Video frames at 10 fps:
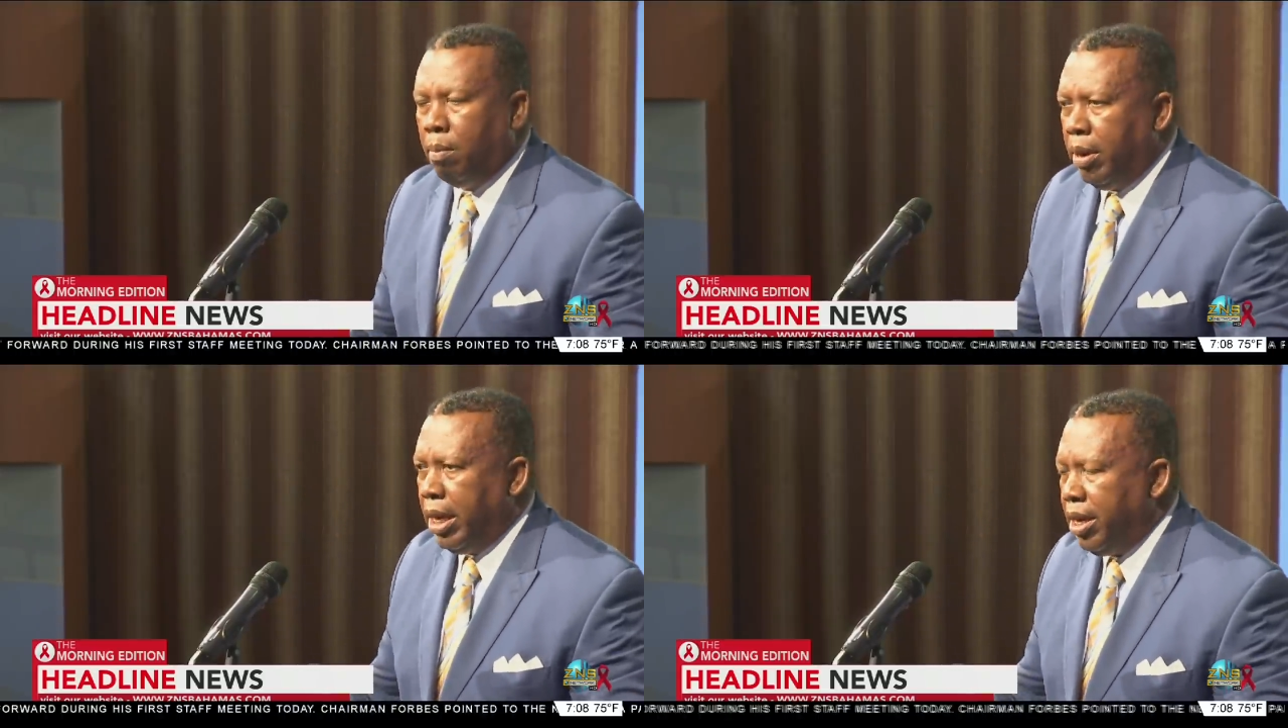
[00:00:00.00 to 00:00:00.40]

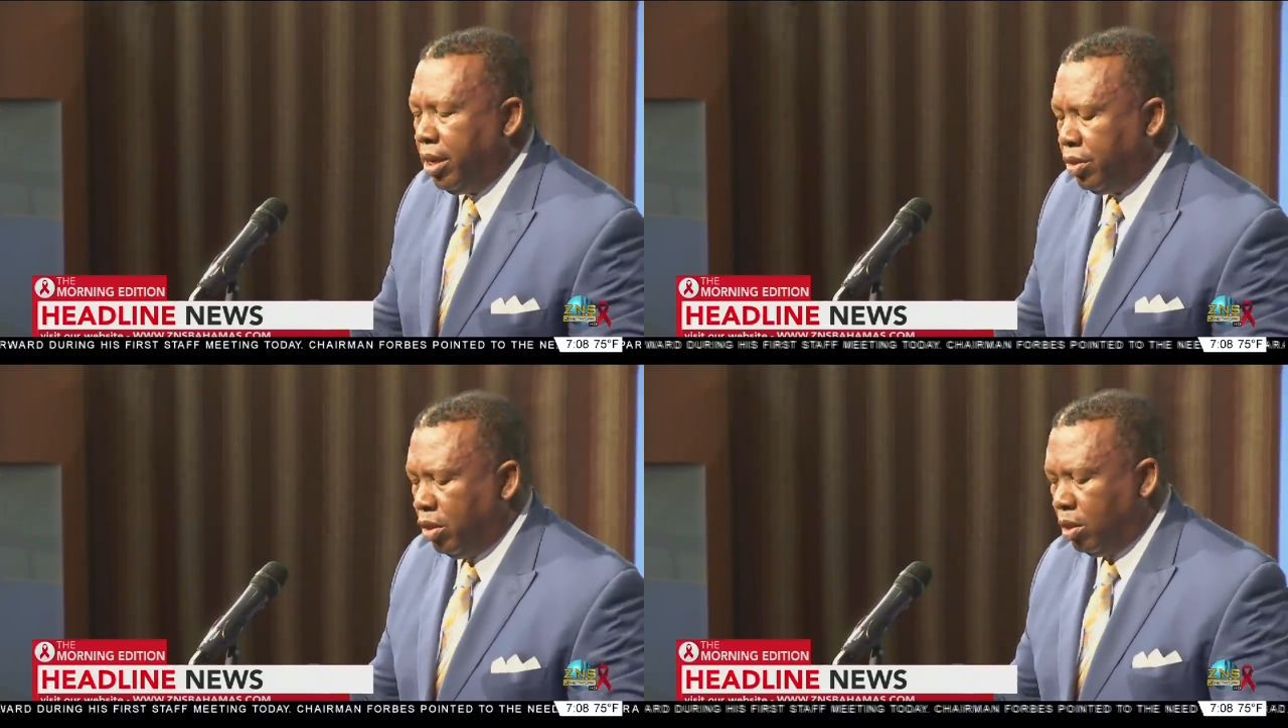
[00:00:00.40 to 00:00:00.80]

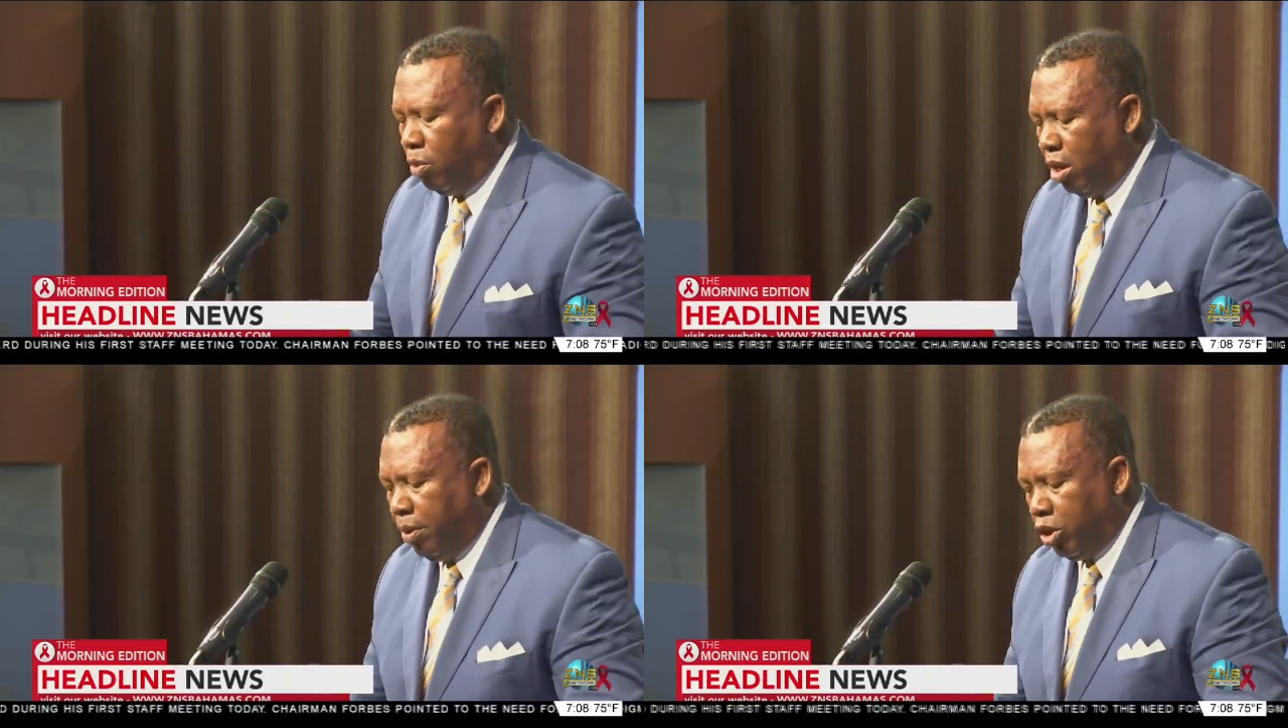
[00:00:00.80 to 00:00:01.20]
millennials and
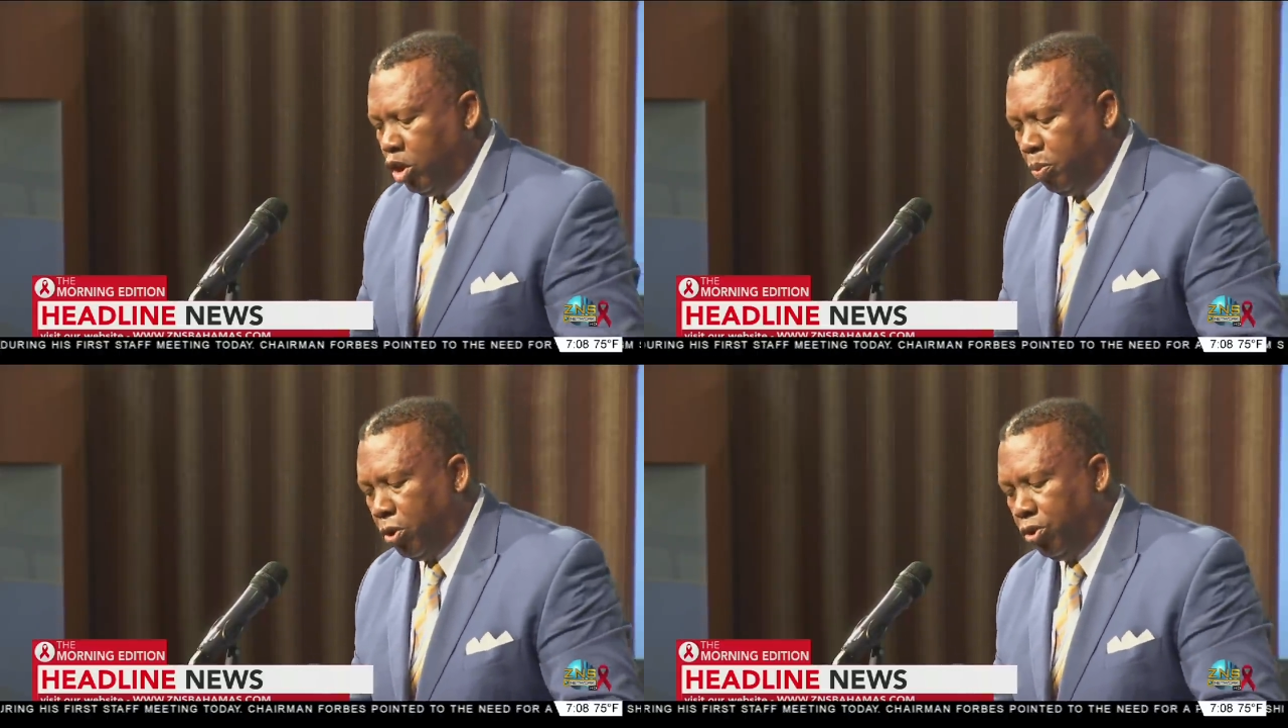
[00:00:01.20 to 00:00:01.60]
small
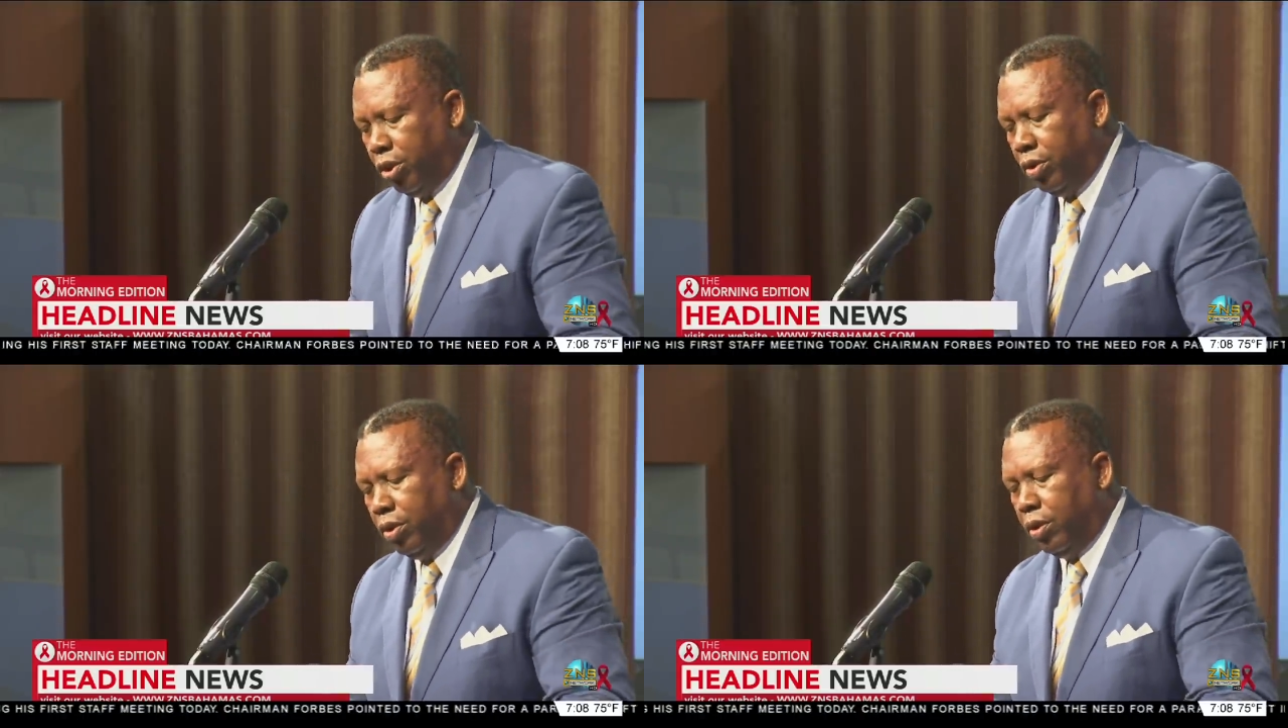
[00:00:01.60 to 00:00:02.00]
business
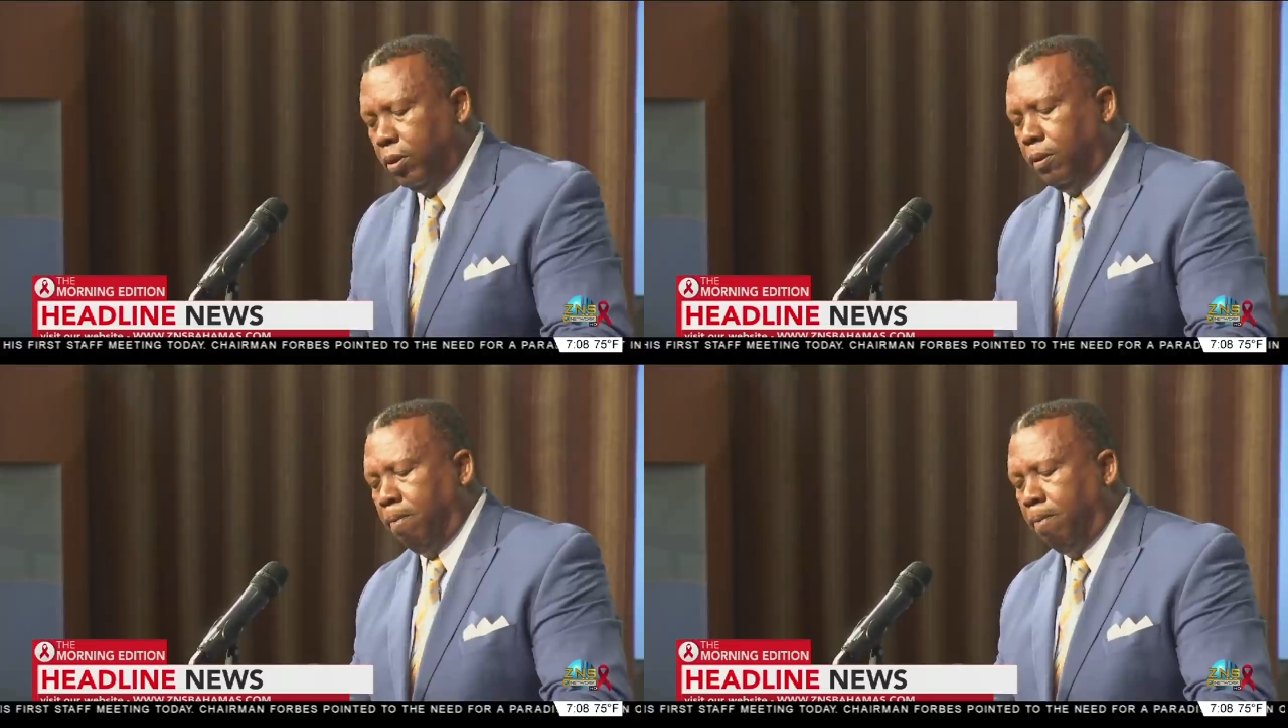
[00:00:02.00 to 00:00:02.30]
persons.